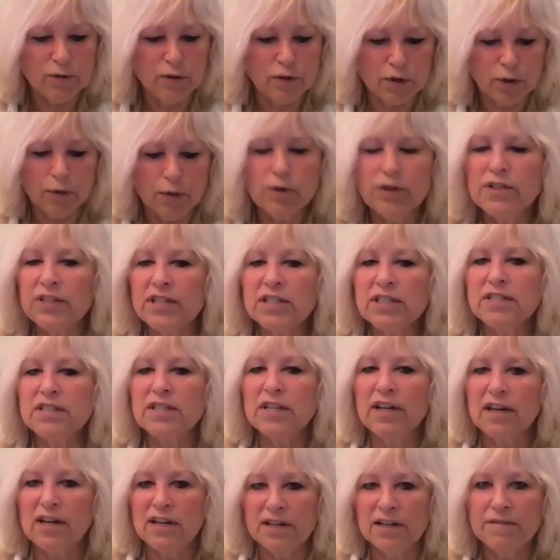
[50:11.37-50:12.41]
took this
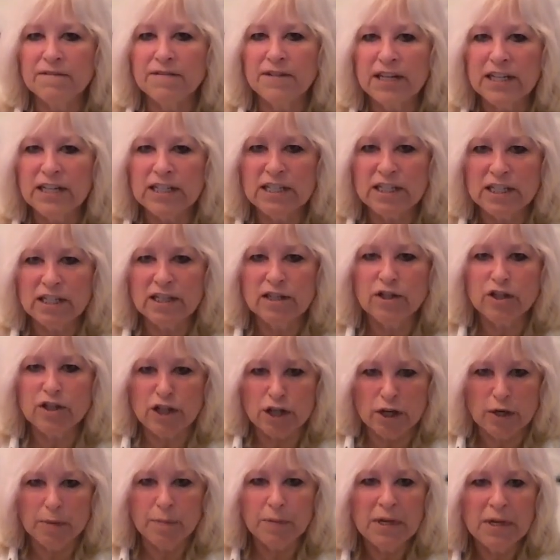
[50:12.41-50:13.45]
RFID
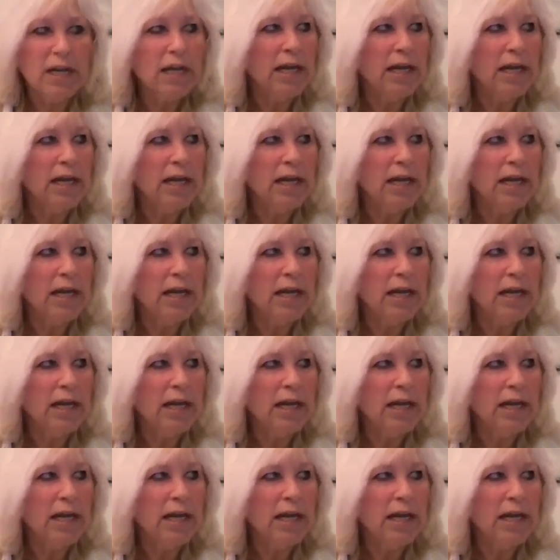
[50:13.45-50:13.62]
chip,